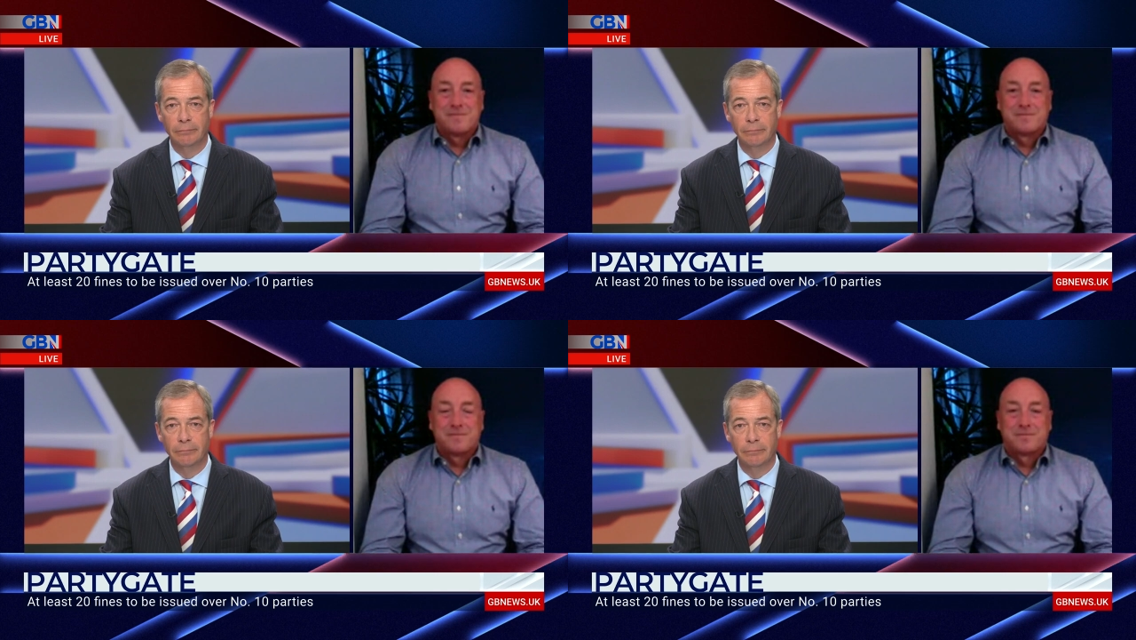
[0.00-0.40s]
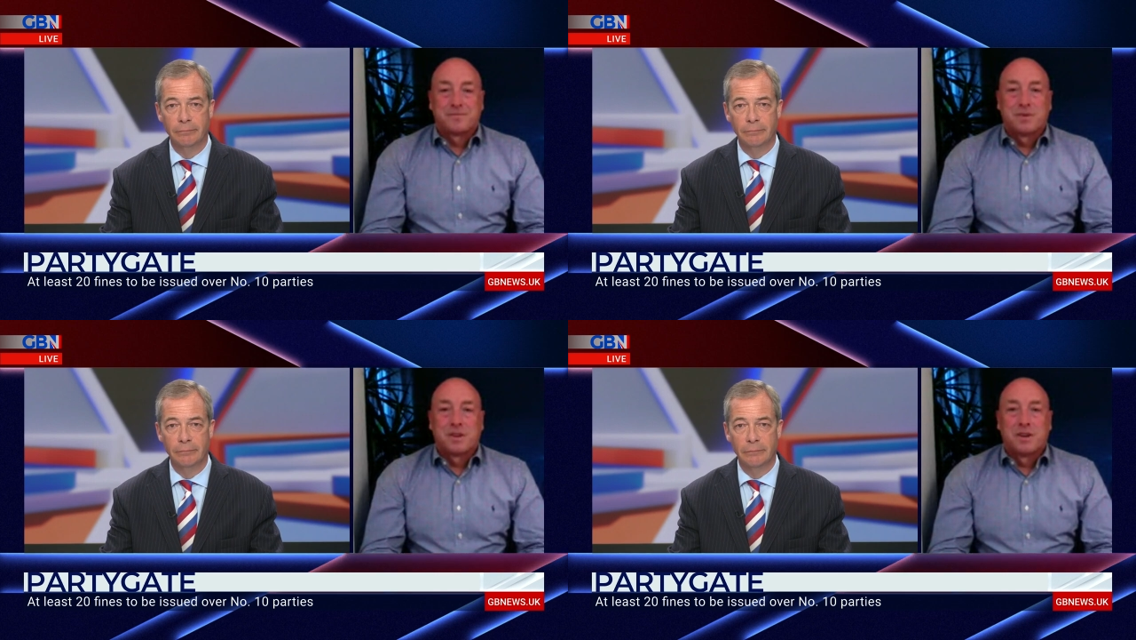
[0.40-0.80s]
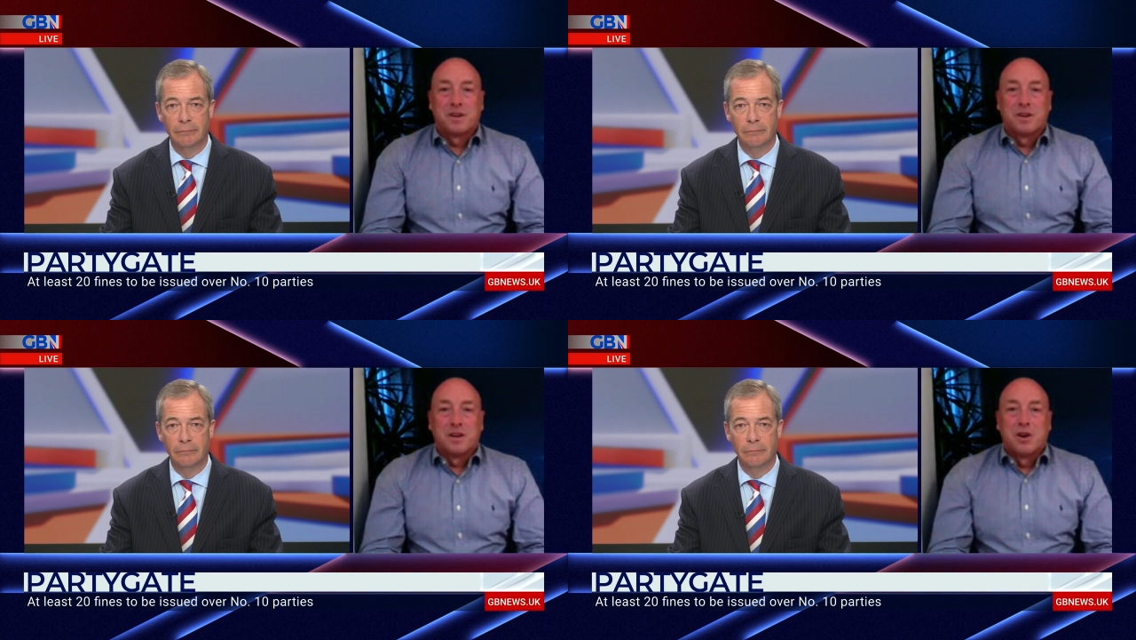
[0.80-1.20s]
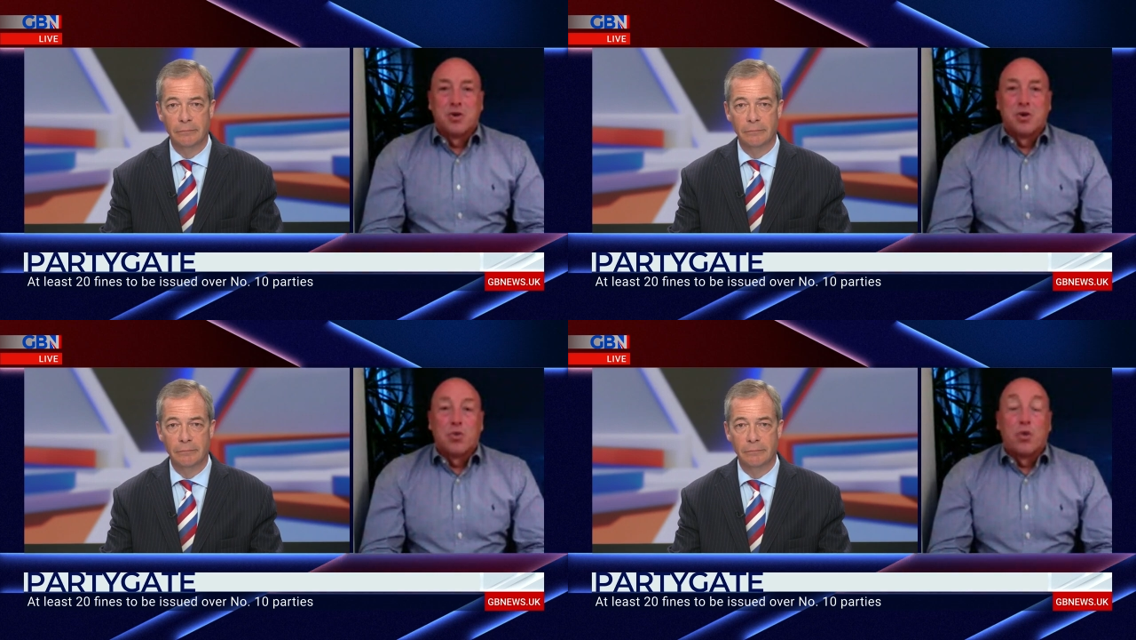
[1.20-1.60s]
Speaker 1: Well, yes, but
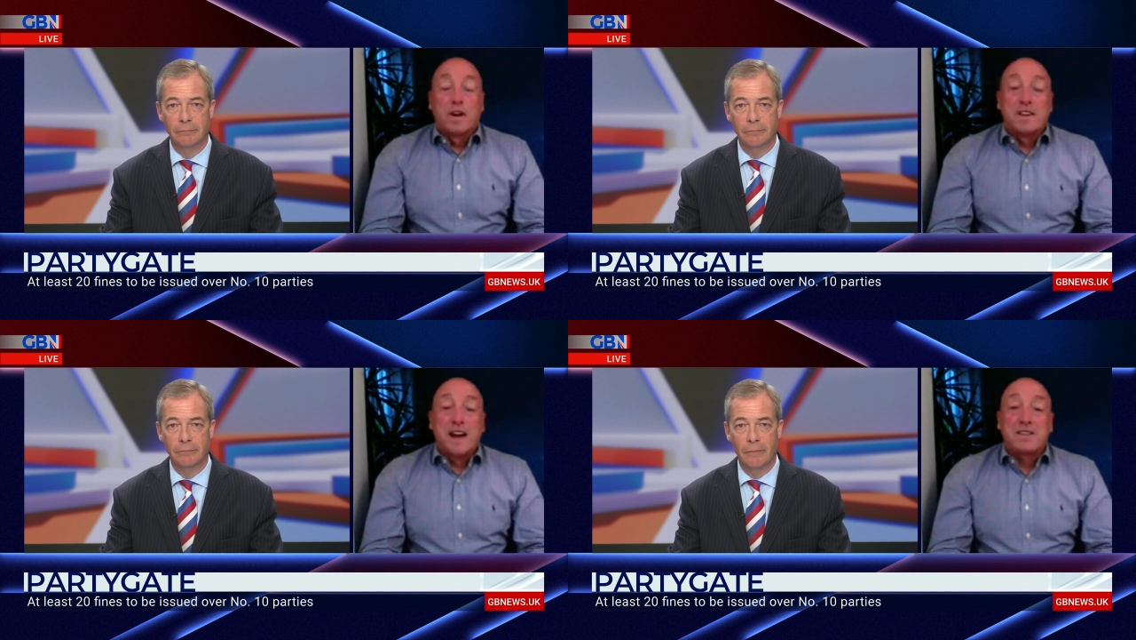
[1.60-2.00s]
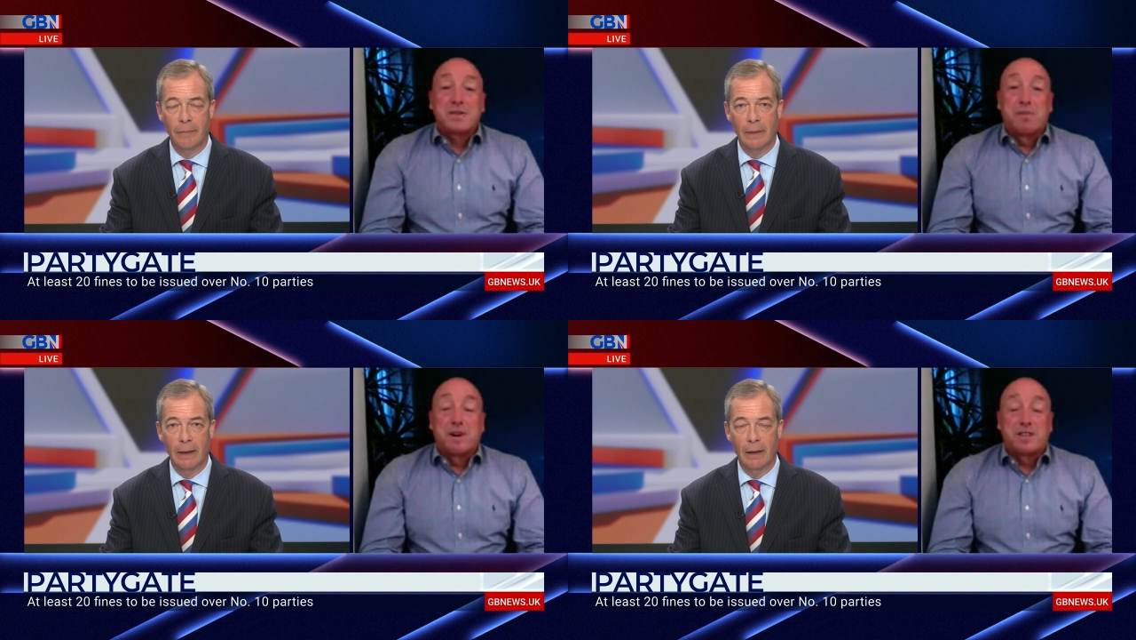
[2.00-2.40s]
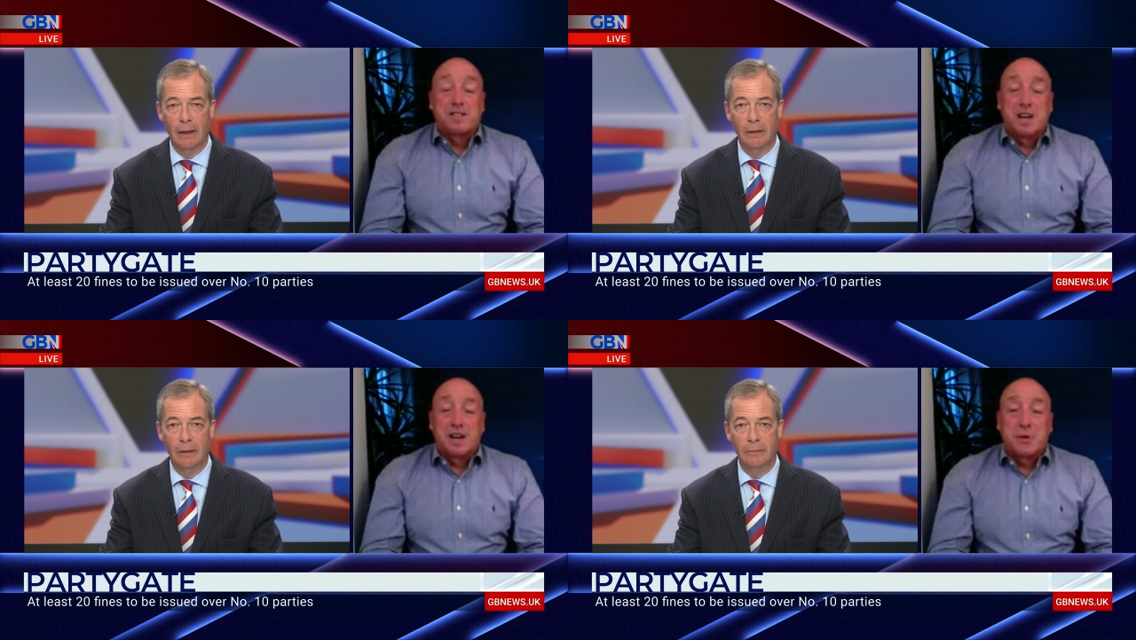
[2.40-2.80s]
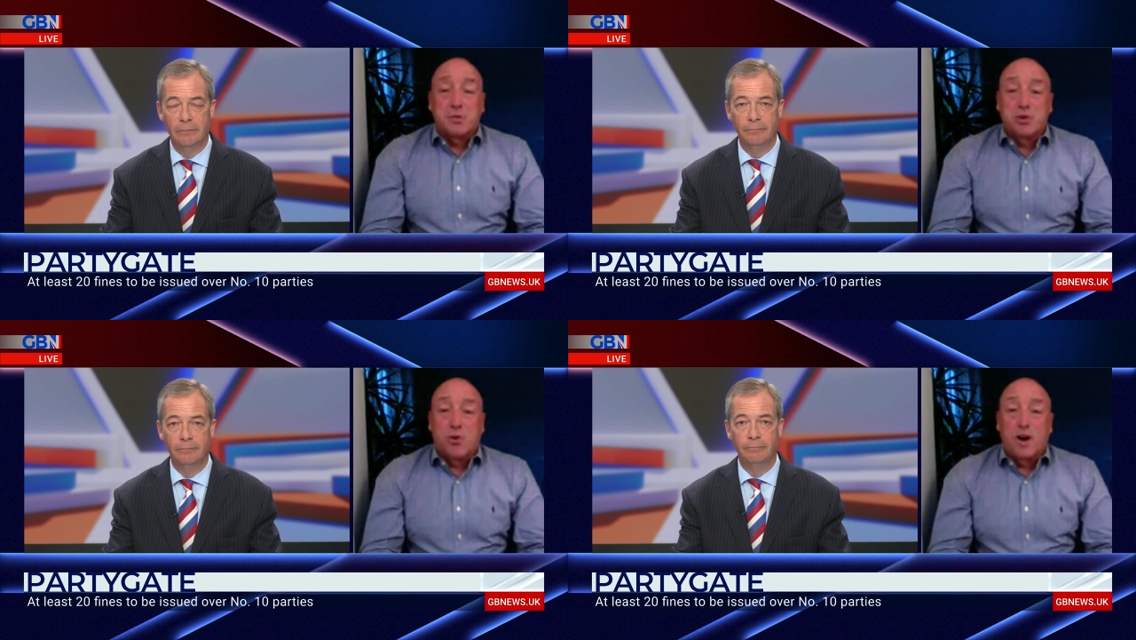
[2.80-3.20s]
there was quite clearly,
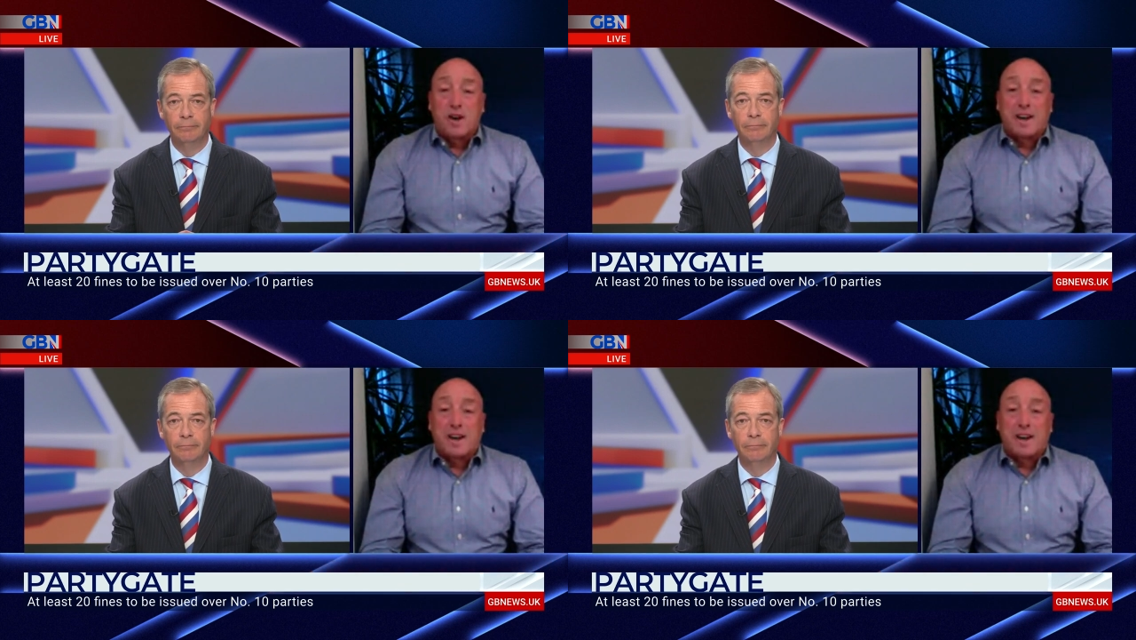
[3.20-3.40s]
Nigel,